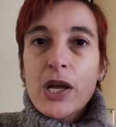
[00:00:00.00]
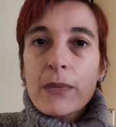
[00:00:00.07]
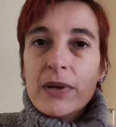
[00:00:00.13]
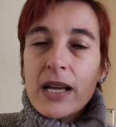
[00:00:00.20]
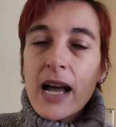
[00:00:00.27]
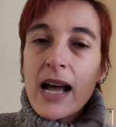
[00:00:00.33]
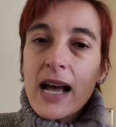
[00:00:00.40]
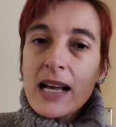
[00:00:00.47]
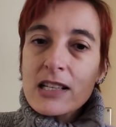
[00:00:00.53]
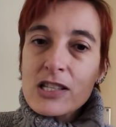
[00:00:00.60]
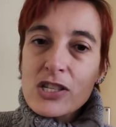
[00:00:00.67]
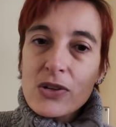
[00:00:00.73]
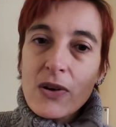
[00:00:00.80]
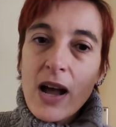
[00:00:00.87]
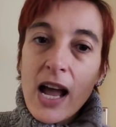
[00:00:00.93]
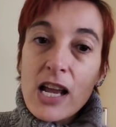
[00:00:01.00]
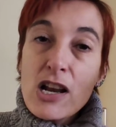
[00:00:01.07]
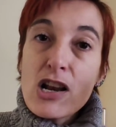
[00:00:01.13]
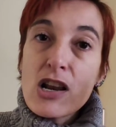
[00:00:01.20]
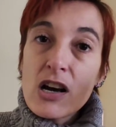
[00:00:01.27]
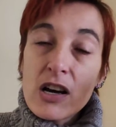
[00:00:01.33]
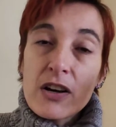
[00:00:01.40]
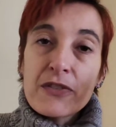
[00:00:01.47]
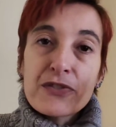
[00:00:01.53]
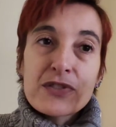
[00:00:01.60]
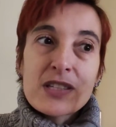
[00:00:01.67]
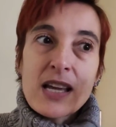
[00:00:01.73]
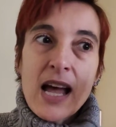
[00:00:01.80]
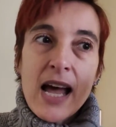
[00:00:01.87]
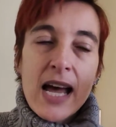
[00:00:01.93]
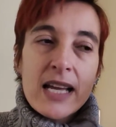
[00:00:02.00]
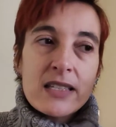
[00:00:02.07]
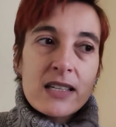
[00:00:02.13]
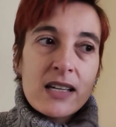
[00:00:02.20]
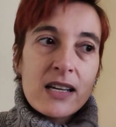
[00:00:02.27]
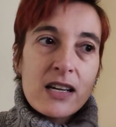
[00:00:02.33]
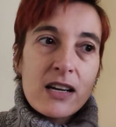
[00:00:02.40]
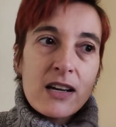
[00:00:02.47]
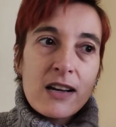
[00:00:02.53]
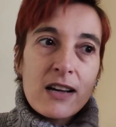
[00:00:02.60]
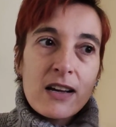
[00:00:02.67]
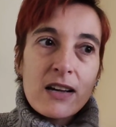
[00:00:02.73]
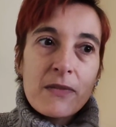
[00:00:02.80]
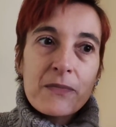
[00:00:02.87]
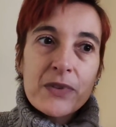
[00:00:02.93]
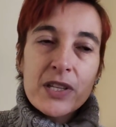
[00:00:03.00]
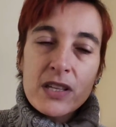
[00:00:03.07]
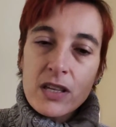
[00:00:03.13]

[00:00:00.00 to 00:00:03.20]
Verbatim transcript: But also I love that uh,